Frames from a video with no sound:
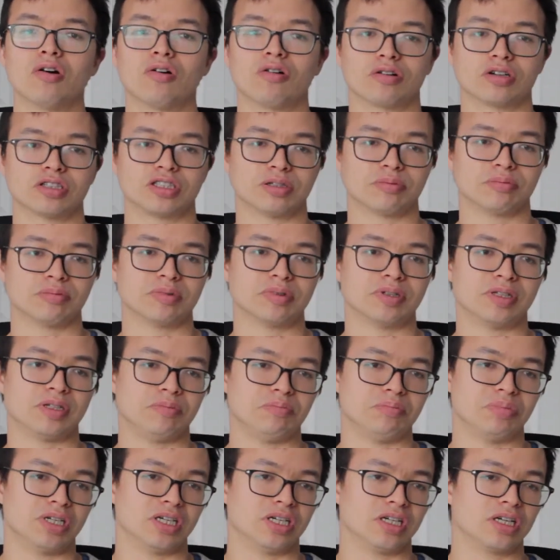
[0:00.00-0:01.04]
or some of the
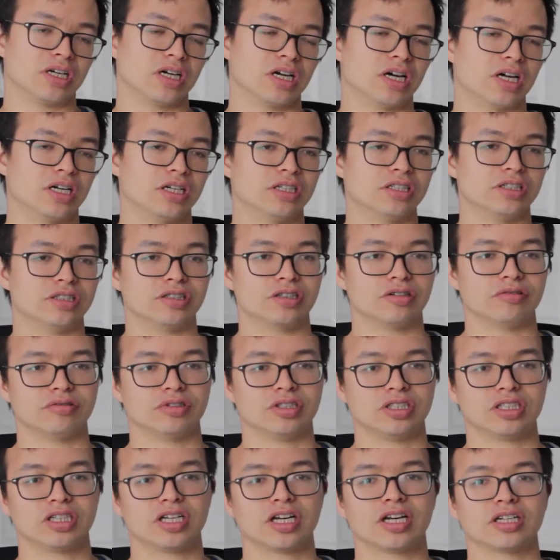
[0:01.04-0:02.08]
big Enzo
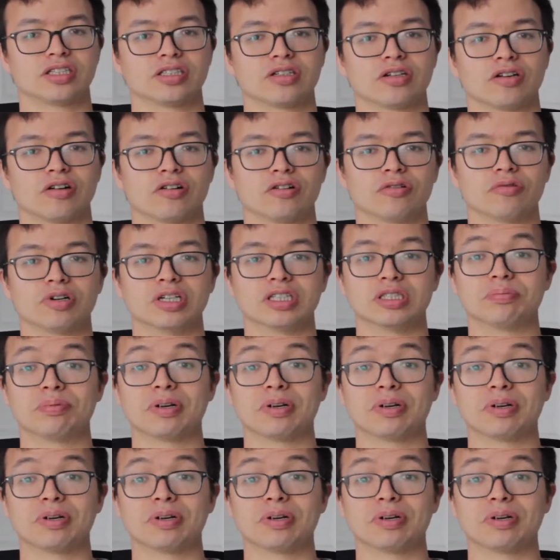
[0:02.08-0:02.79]
G. Castellari ones.